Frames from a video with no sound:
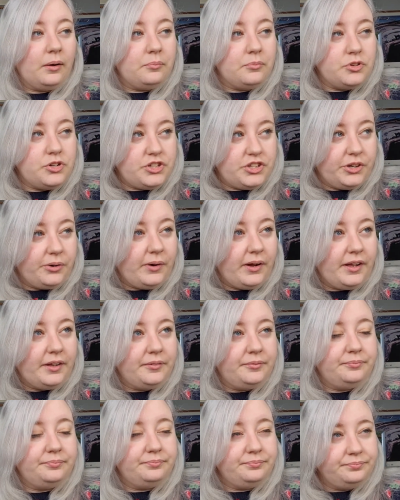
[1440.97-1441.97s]
I'm sure
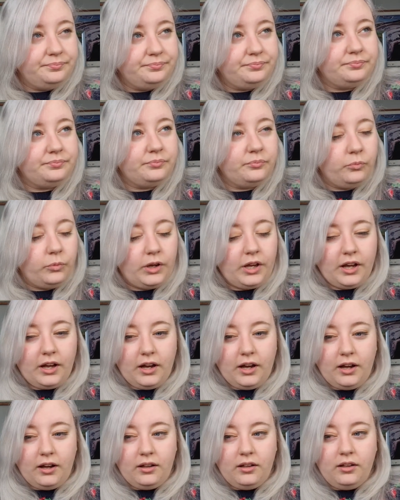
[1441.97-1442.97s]
we
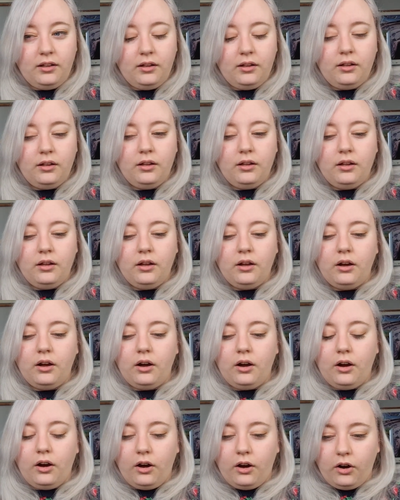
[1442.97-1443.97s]
are
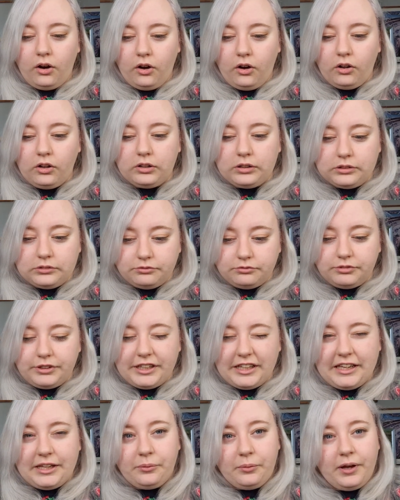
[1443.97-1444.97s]
all
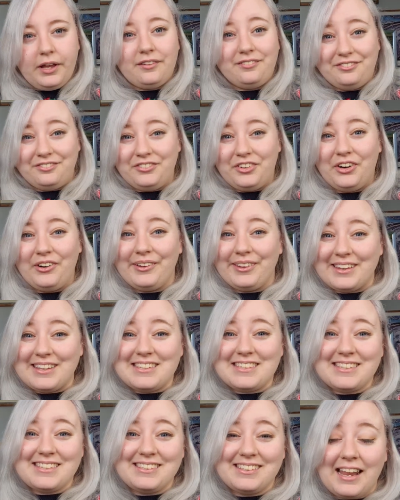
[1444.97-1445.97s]
really waiting for
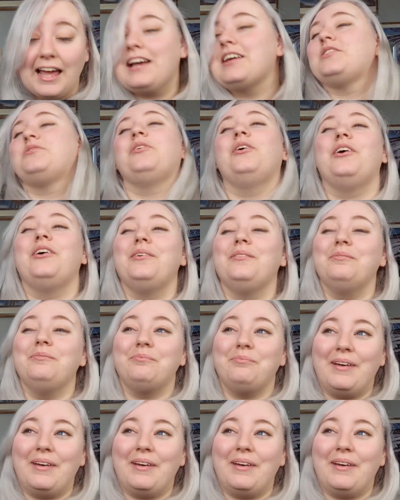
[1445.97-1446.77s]
this next one.